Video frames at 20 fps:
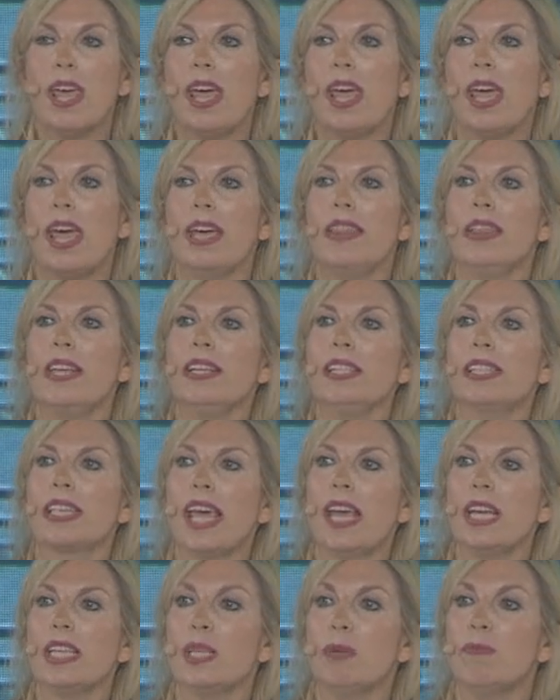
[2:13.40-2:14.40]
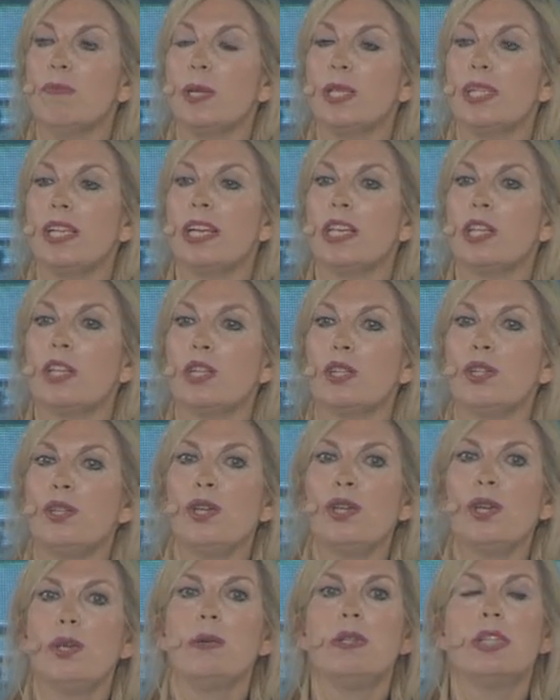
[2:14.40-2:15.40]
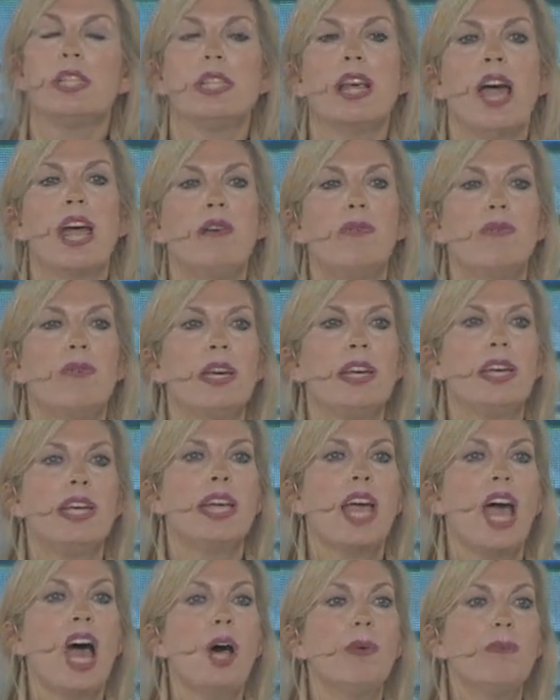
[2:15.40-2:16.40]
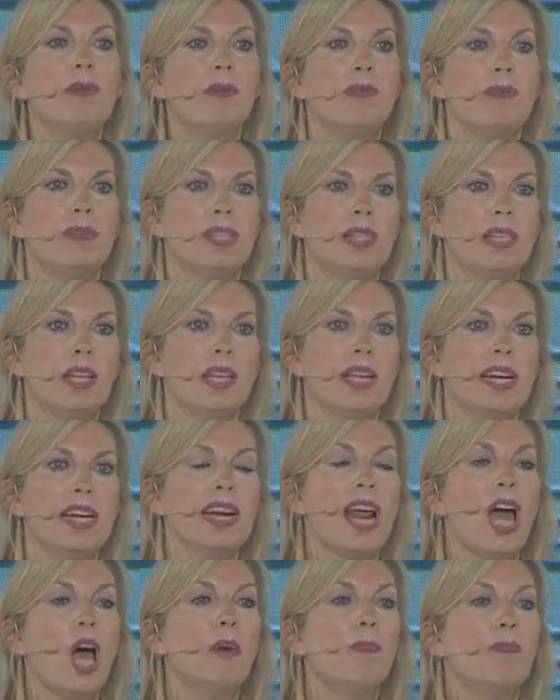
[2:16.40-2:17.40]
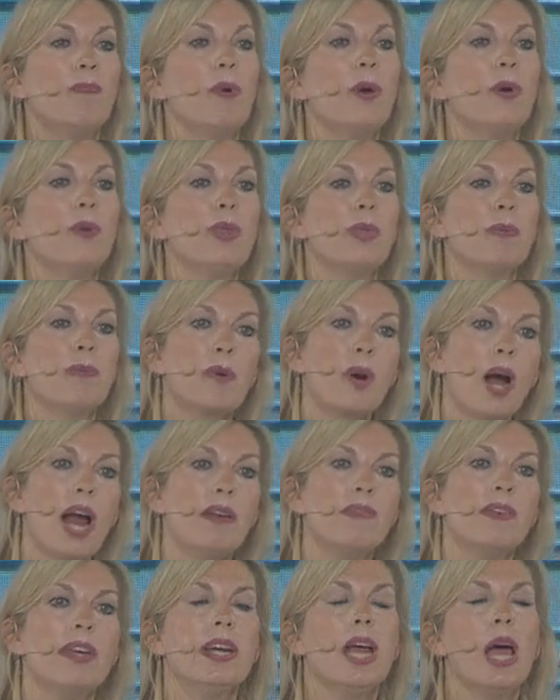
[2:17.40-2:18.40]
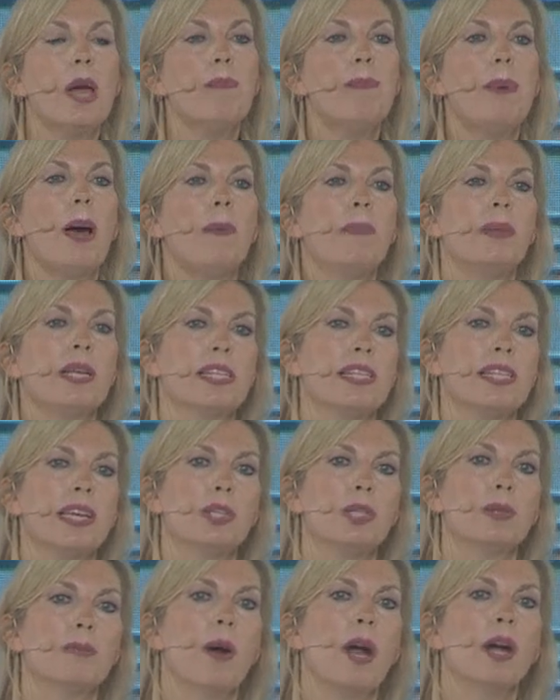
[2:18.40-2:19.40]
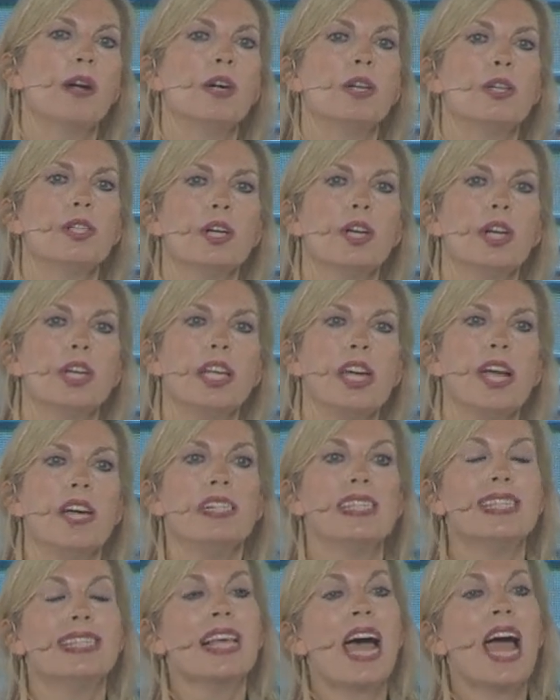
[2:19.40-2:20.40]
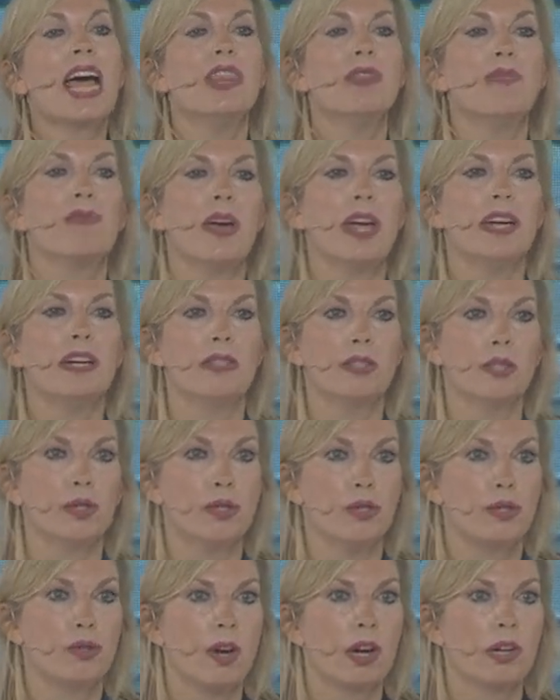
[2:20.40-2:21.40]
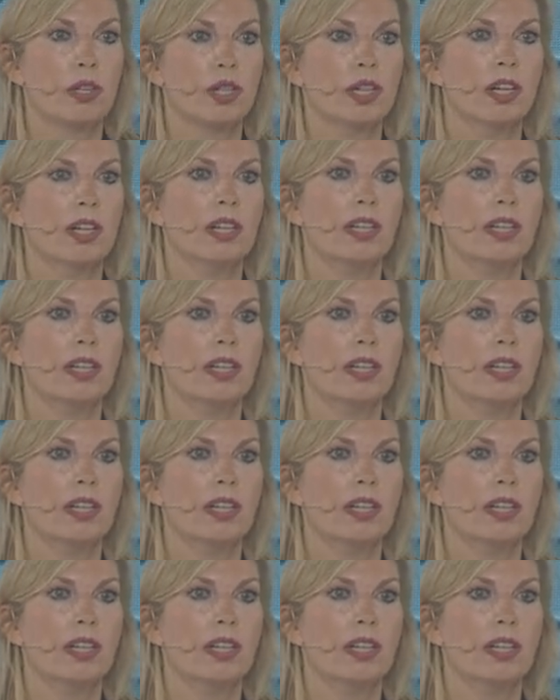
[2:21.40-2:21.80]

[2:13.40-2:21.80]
In this case in particular, too, design funding helped the facility and helped both the private and public sector partners early on design the financial structure.